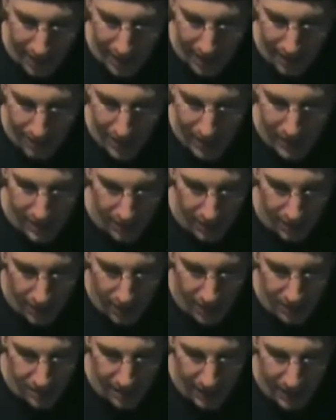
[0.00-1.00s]
I'm mixing the
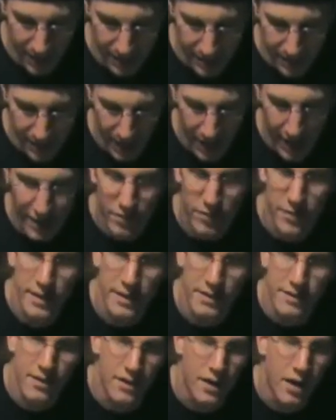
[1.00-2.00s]
cards because I don't
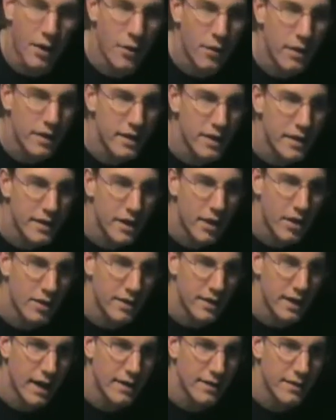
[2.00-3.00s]
need to know a key card
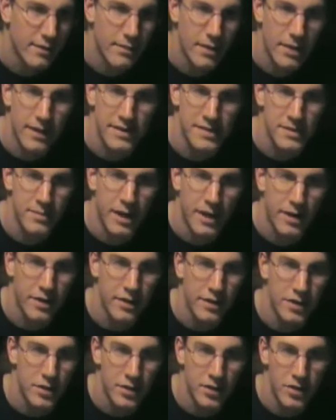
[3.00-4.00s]
yet. It doesn't matter.
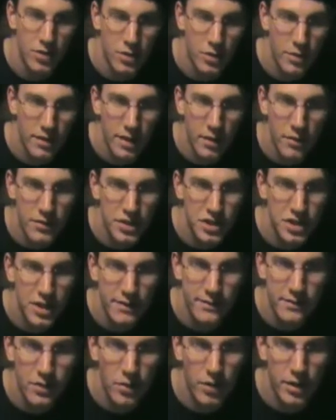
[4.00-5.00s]
You can do it without the
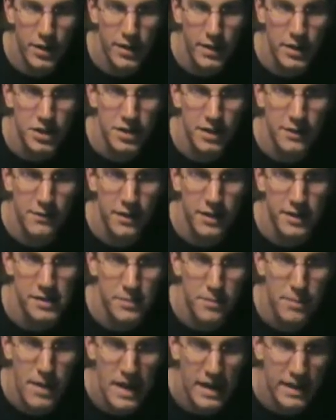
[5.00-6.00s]
shuffle, or you can shuffle it as
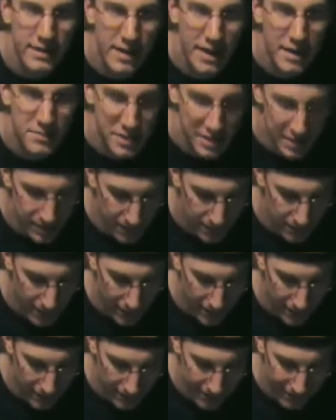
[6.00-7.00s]
many times as you
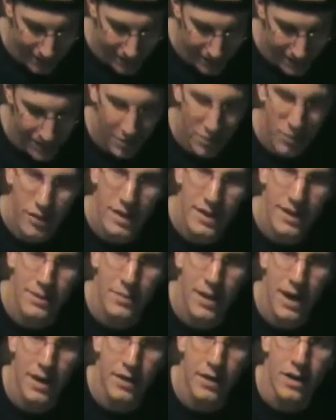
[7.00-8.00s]
like. Doesn't really
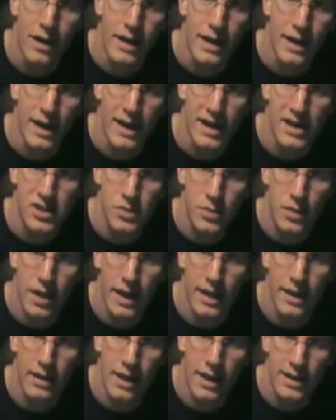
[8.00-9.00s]
matter. Here's where
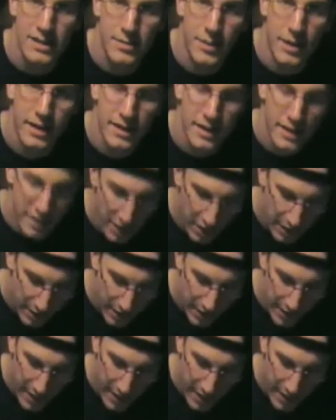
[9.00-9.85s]
I glance my key card.